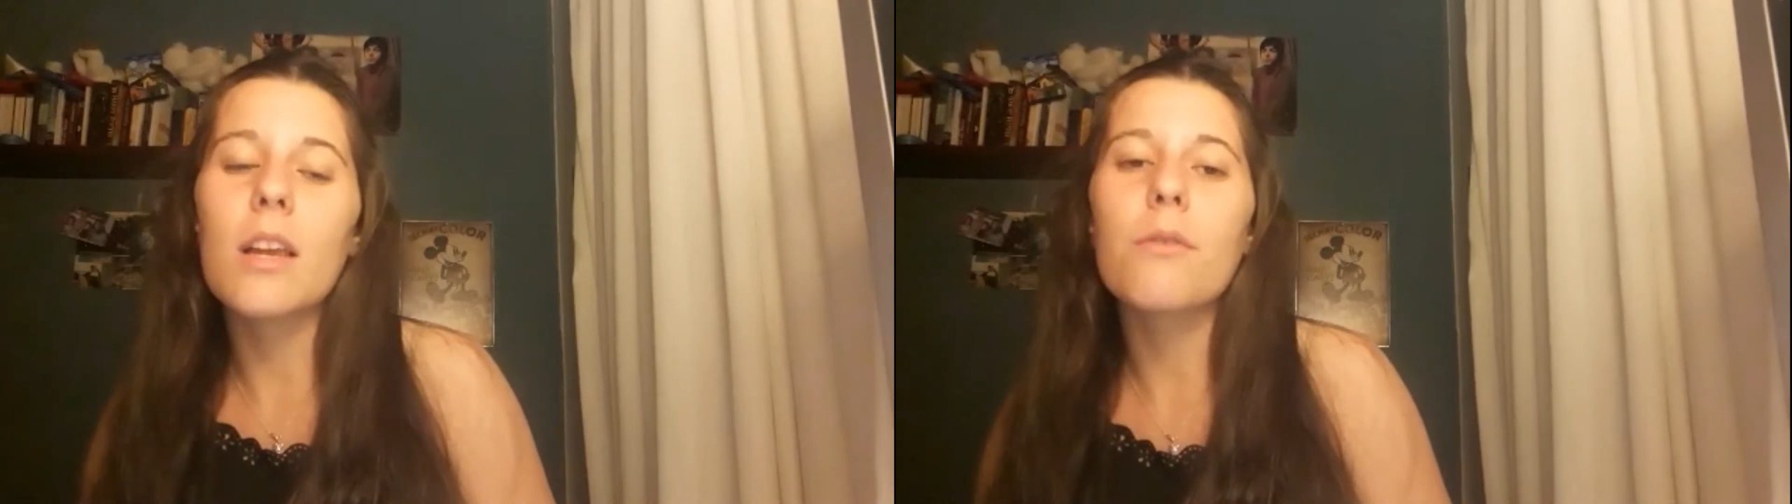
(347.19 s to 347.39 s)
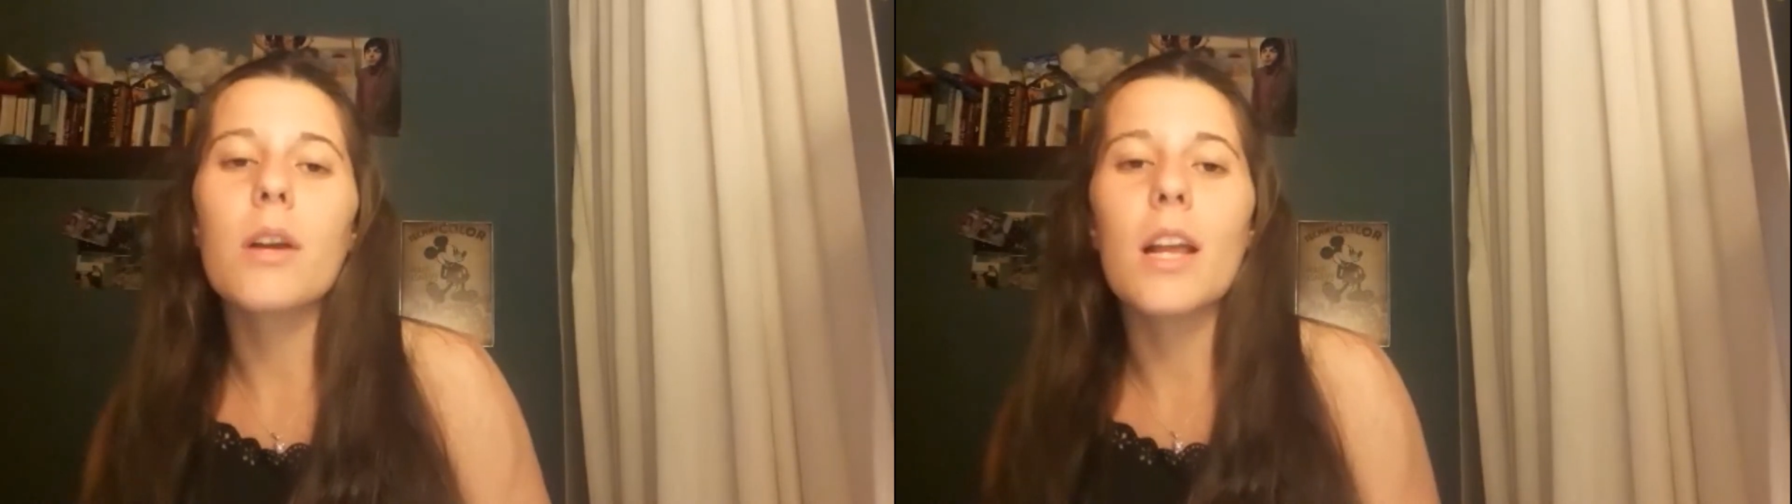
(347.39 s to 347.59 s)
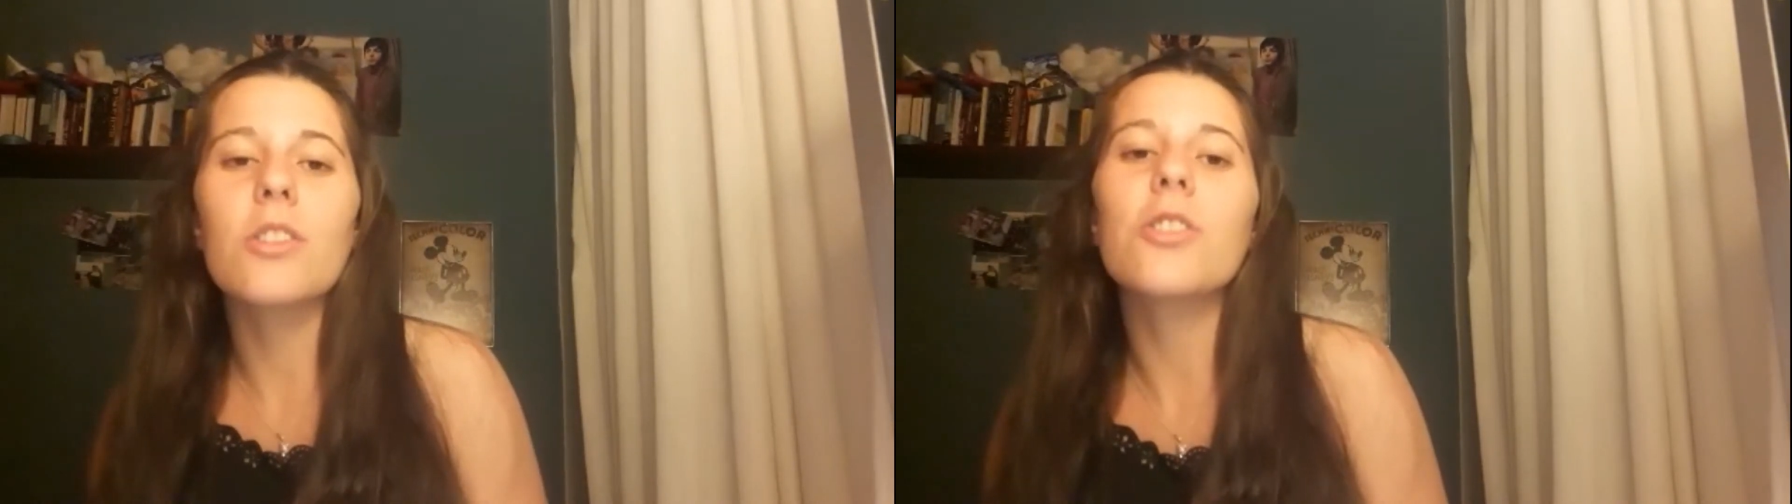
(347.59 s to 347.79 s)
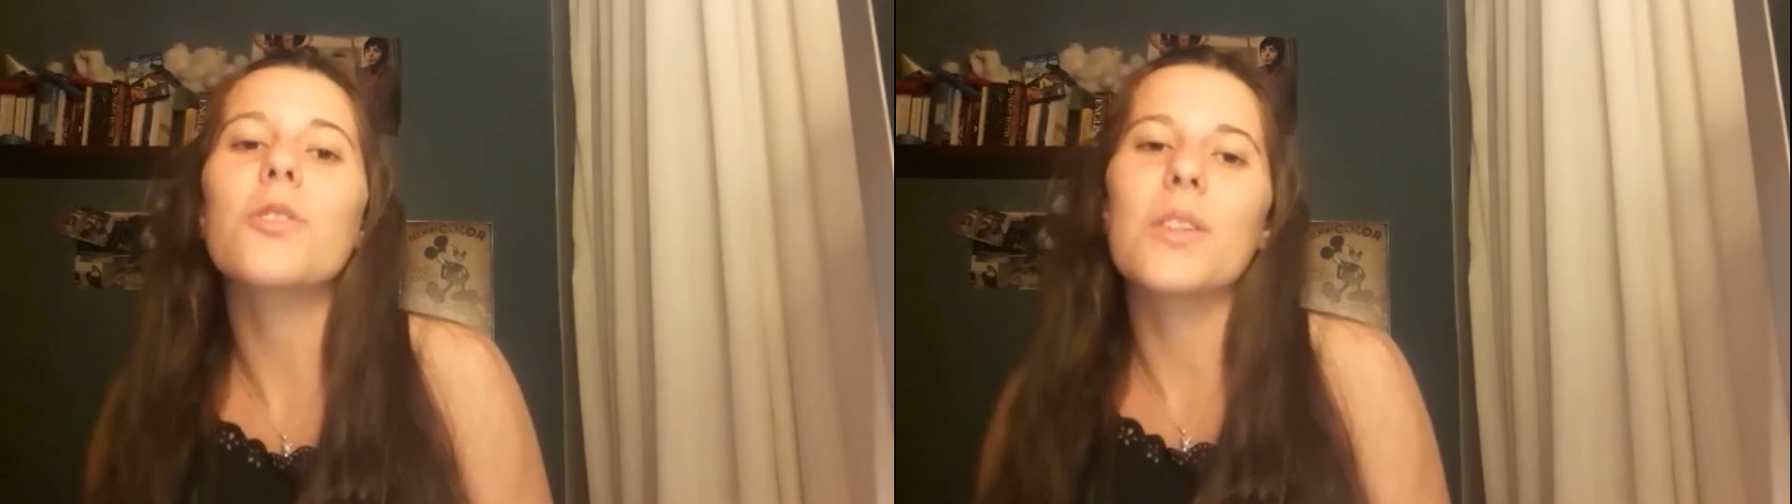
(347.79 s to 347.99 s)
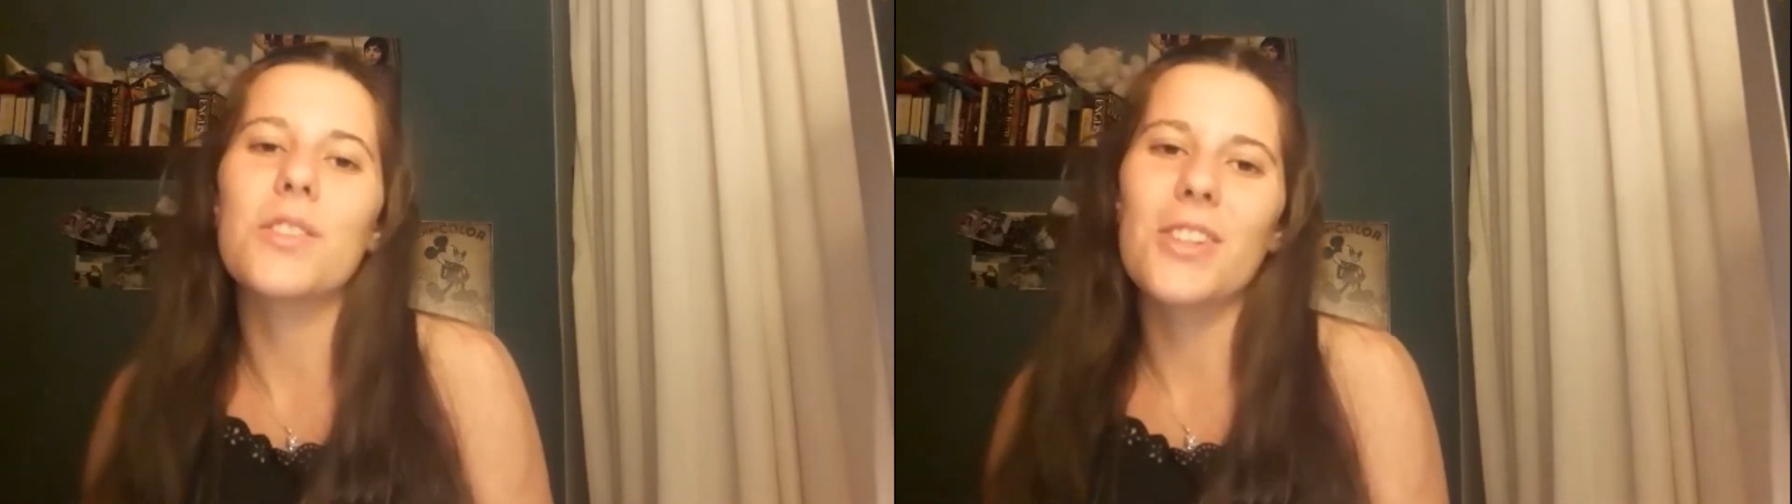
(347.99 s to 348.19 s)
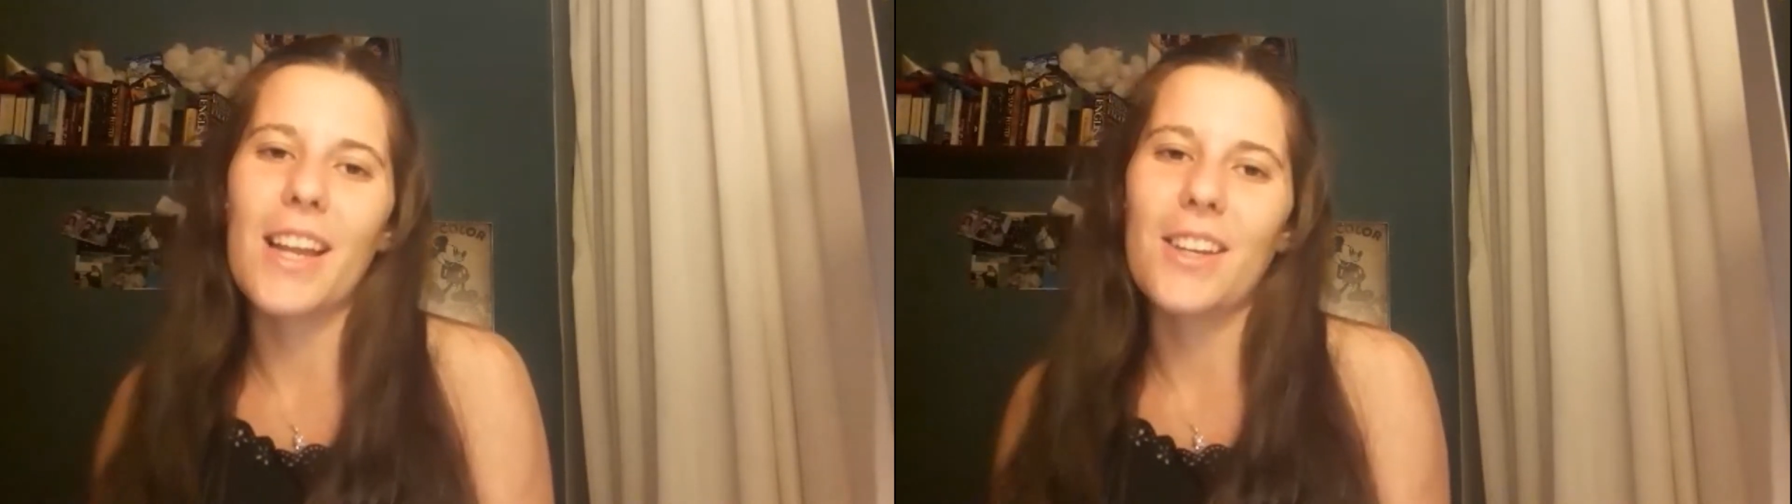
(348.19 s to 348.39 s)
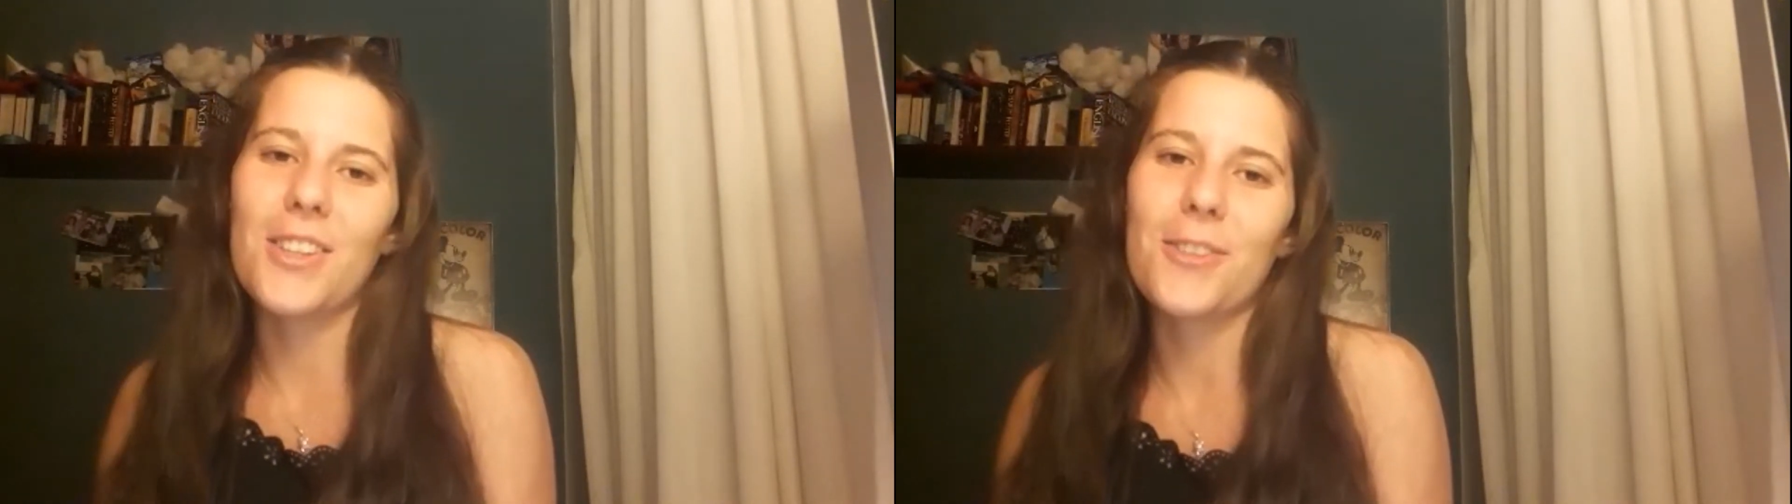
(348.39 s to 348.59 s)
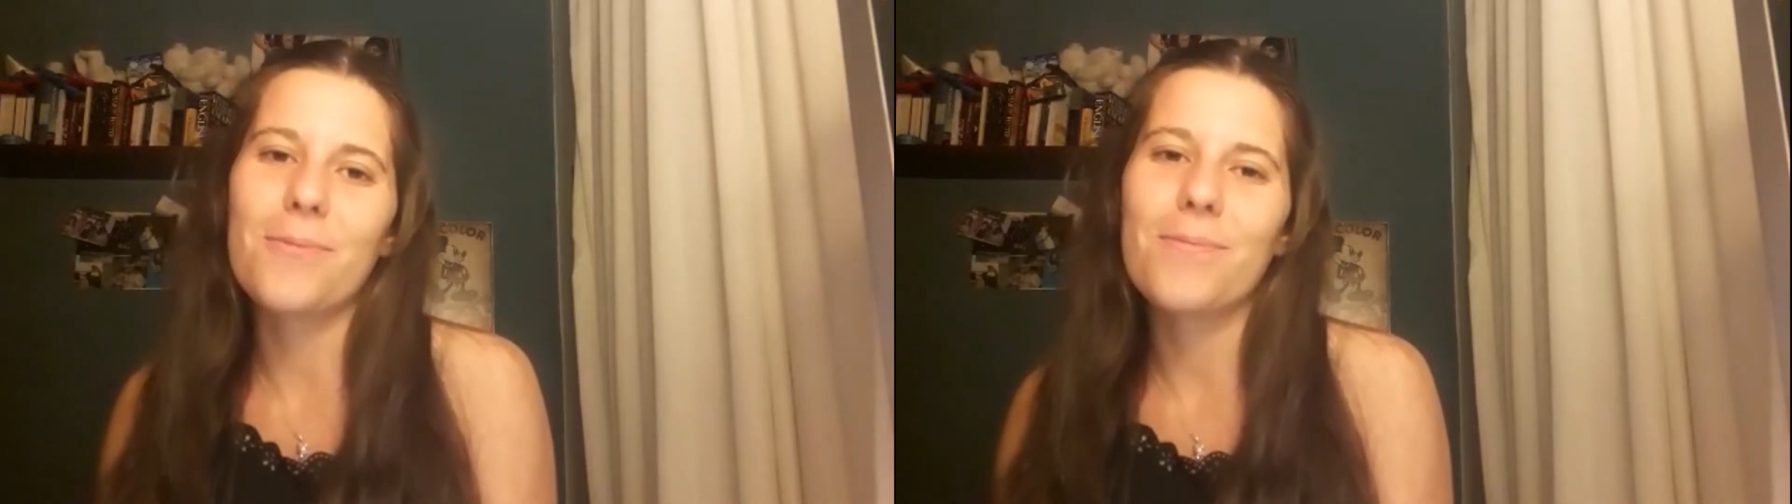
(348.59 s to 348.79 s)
in relation to intonation.